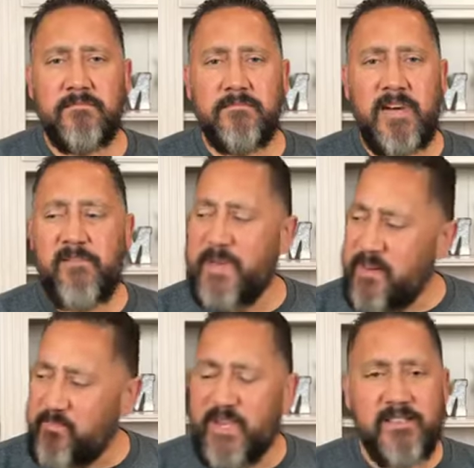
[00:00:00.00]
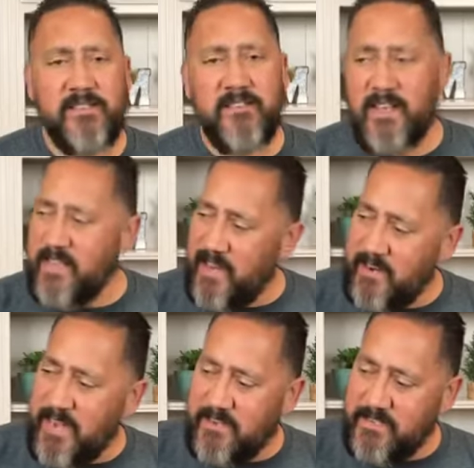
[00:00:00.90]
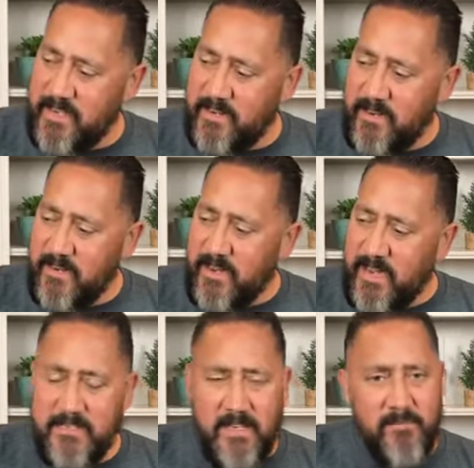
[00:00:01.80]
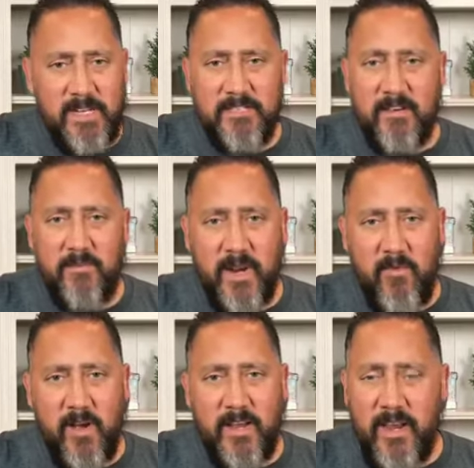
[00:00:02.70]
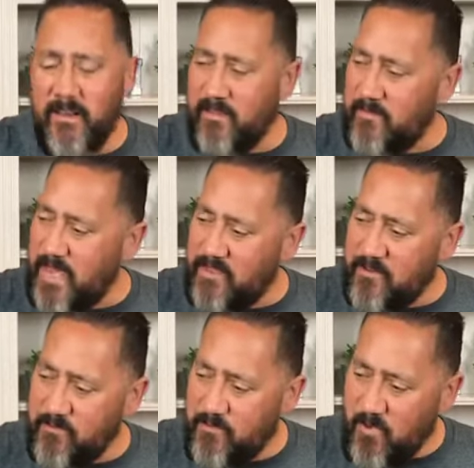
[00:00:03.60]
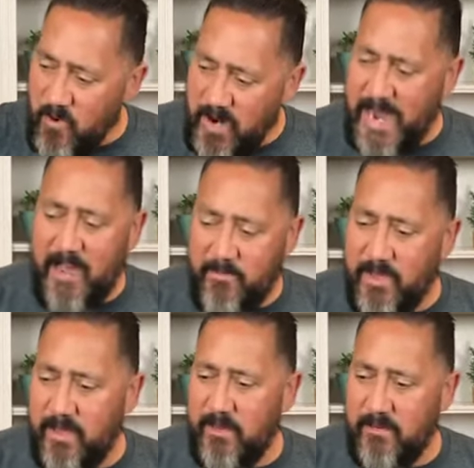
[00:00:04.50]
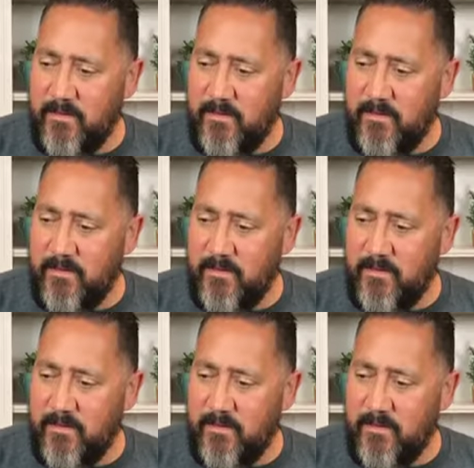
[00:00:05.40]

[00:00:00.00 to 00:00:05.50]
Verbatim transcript: I've been in places like that, and I said, I said to myself when I'm walking out of there, man, they're more happy